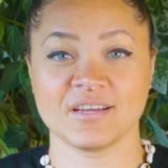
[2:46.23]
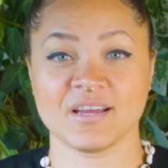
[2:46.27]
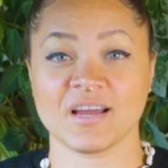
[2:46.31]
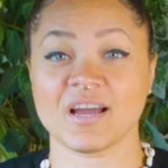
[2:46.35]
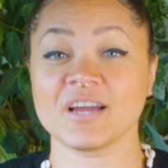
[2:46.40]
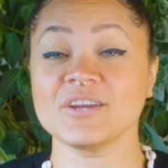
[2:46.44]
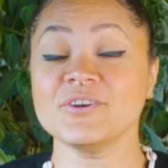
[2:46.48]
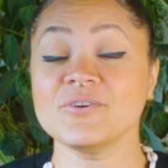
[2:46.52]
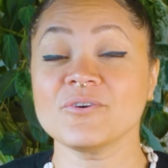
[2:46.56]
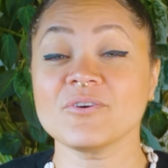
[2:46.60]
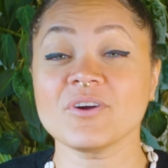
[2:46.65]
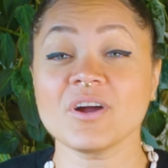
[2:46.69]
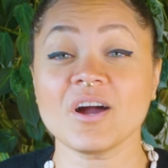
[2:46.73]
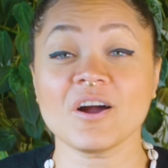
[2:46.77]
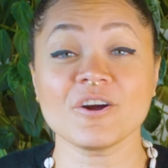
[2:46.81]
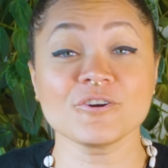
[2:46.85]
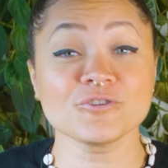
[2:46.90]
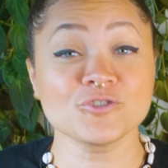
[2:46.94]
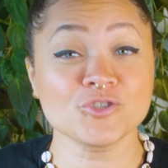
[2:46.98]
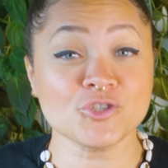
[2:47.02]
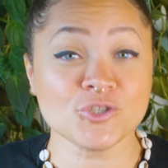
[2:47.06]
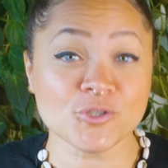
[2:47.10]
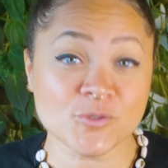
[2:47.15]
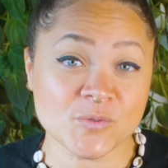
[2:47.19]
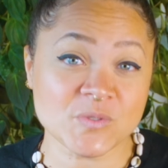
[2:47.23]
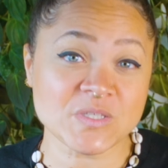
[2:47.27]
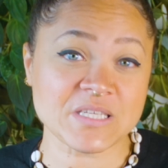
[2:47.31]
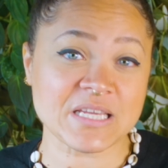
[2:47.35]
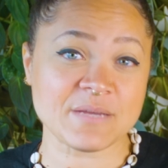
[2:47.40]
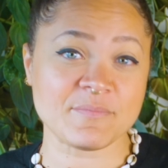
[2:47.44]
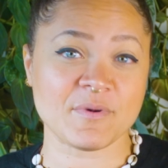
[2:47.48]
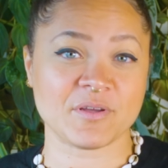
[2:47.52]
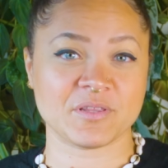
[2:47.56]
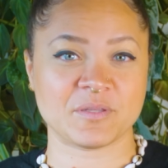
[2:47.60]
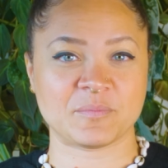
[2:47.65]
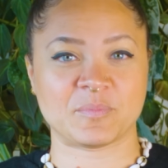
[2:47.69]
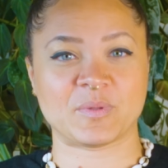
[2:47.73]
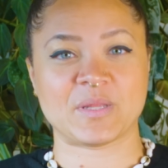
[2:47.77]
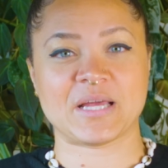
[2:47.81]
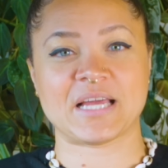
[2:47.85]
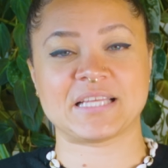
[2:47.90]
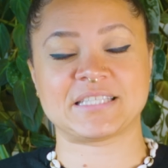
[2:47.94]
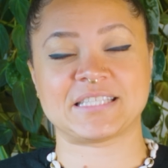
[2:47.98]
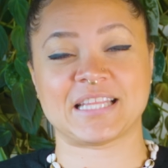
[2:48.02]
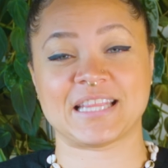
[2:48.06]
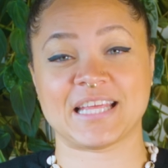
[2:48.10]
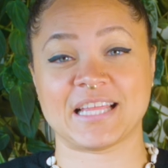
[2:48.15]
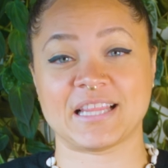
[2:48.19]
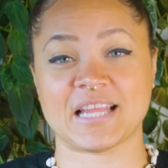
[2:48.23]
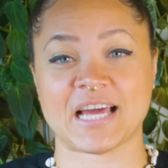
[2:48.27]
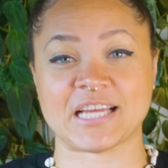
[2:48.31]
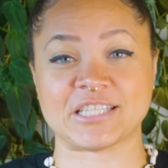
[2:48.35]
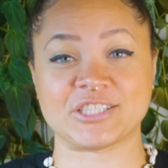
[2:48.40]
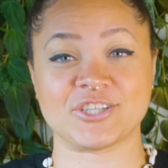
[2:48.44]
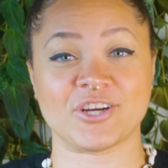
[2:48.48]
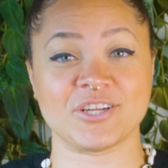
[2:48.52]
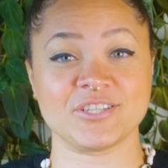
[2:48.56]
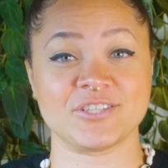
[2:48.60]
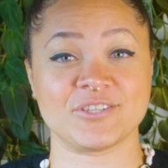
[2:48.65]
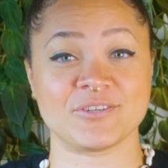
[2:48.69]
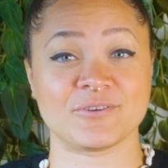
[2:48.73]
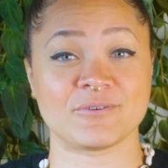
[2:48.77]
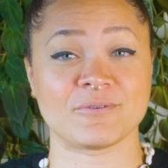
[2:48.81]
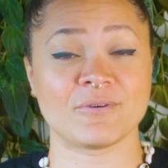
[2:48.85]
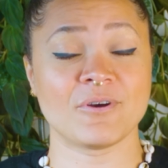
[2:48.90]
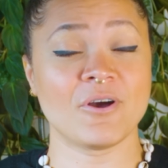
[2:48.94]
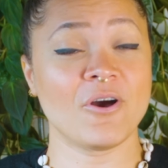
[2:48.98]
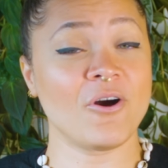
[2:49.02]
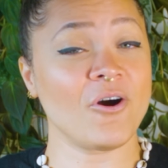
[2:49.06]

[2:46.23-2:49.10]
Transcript: Hydnora are choosy about the plants that they latch onto,